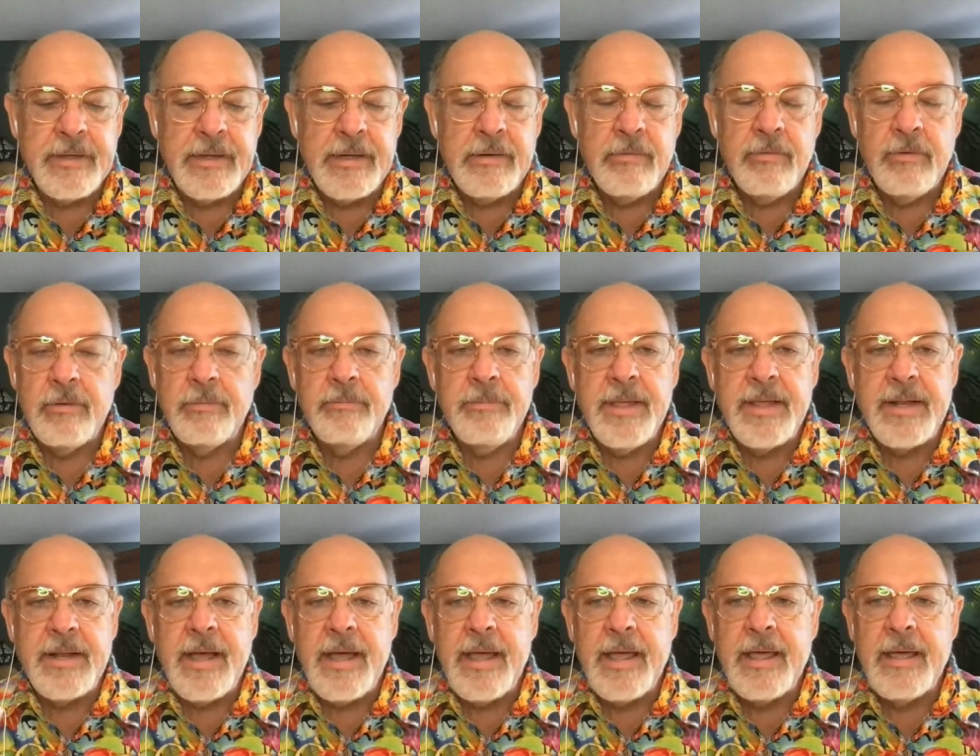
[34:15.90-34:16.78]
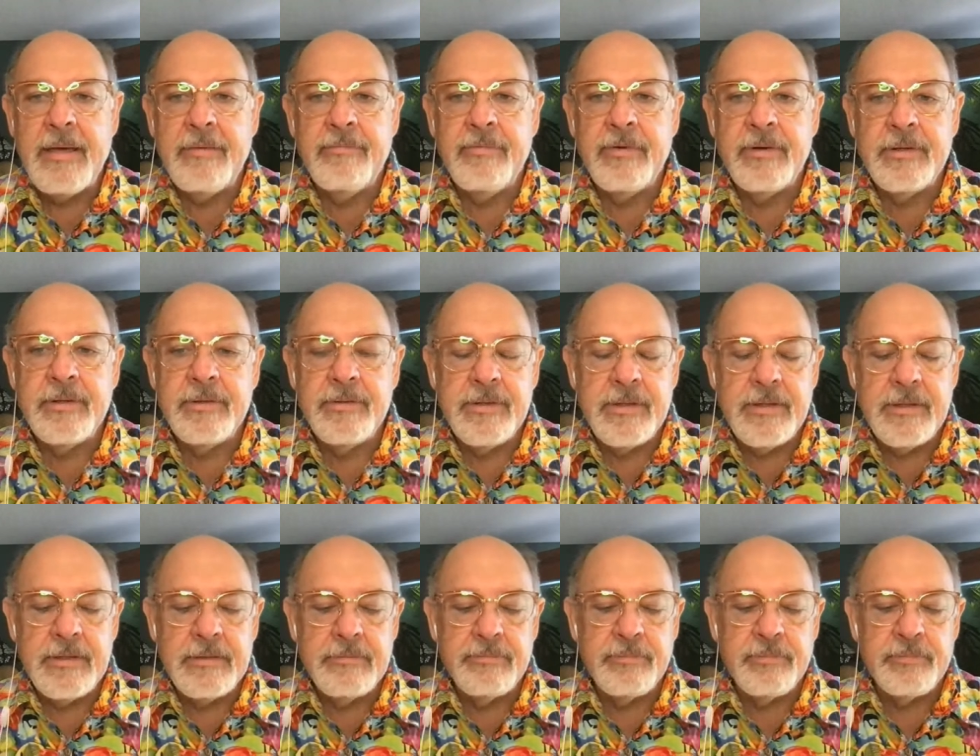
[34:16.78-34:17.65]
will admit, I have one of
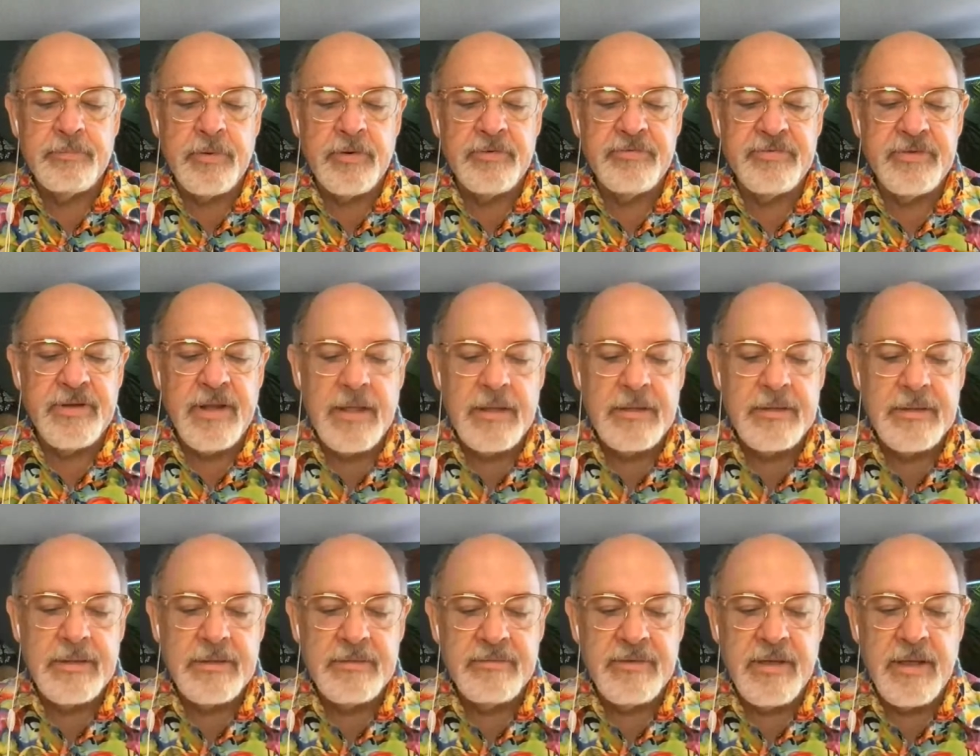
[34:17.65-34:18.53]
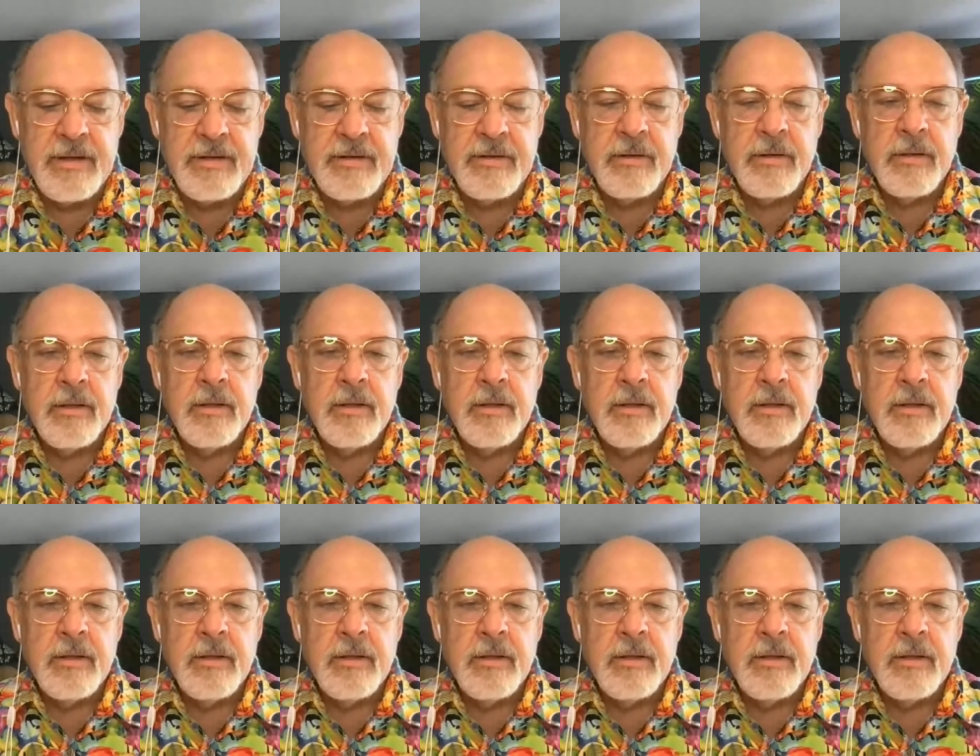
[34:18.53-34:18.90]
these personalities that